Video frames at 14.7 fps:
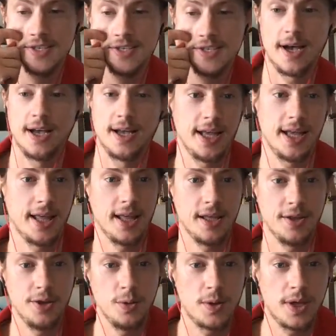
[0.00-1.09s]

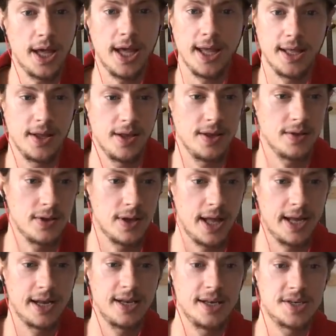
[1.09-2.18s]
a
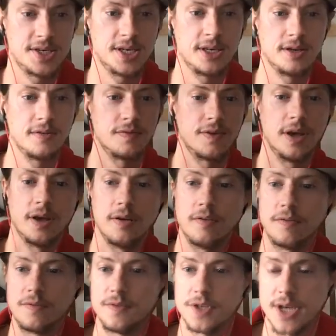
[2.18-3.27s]
UK-led initiative
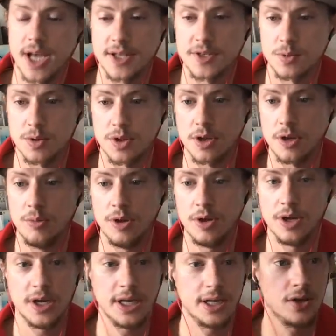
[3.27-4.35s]
of chats with the
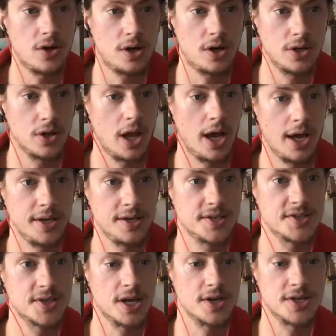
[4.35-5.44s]
community, online
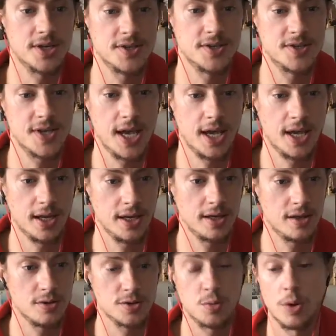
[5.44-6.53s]
discussions, and
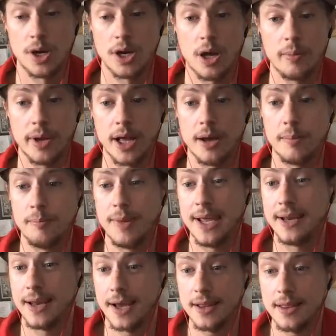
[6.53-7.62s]
there's one coming up May
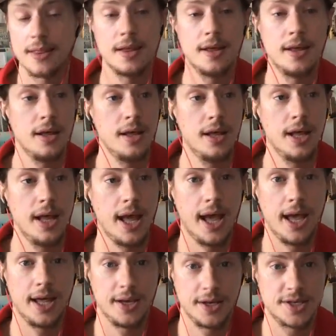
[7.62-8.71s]
9th.
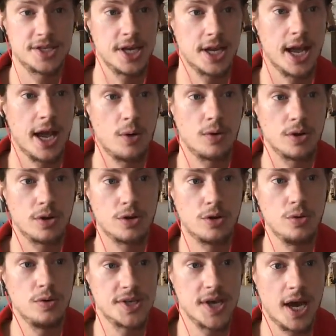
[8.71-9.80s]
And check out
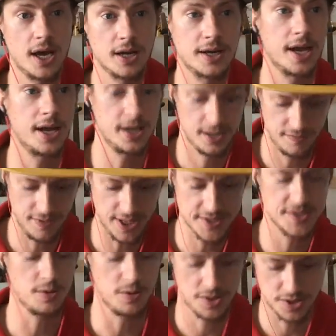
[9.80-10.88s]

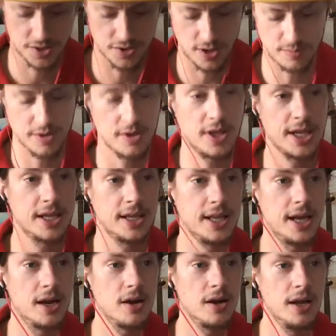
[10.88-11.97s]
Gutentag.events. Oh, I should drop the link in
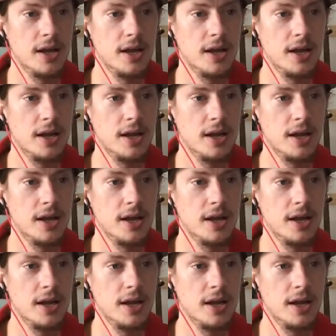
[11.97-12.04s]
there.